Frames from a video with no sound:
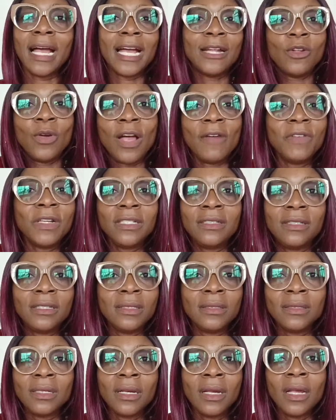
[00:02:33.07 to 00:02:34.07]
I don't have
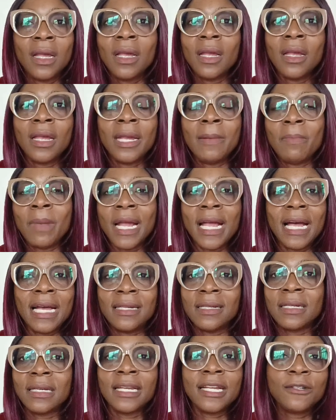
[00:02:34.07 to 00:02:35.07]
anything in my
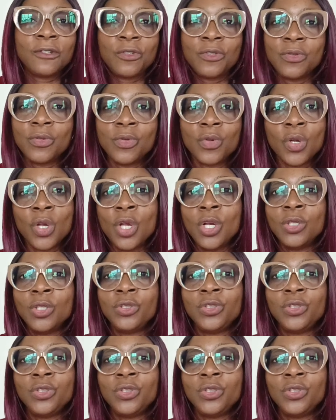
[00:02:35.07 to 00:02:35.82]
heart against you.